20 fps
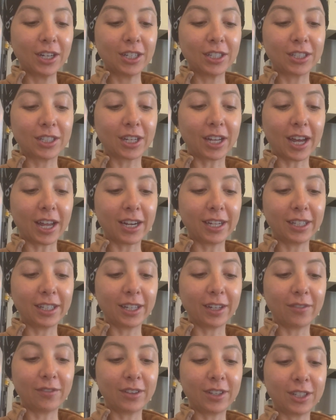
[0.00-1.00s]
to kind of
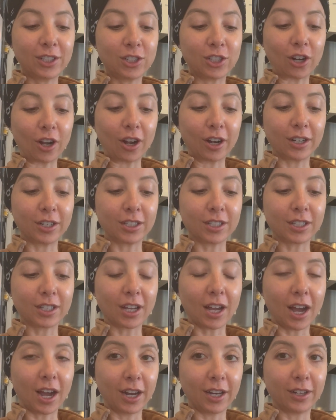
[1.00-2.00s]
leave the jars
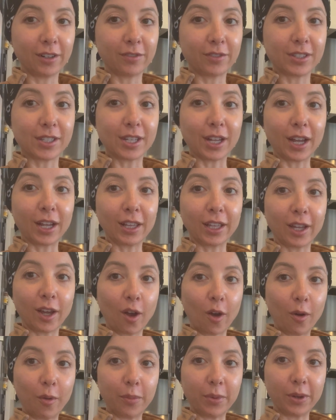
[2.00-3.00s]
kind of slightly
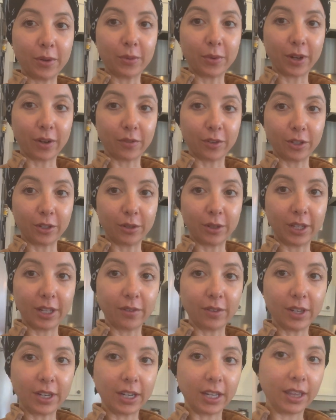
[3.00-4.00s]
open whenever you leave
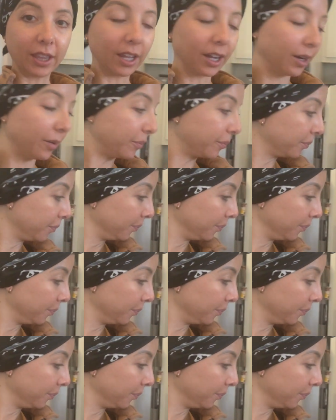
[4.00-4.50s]
it in there.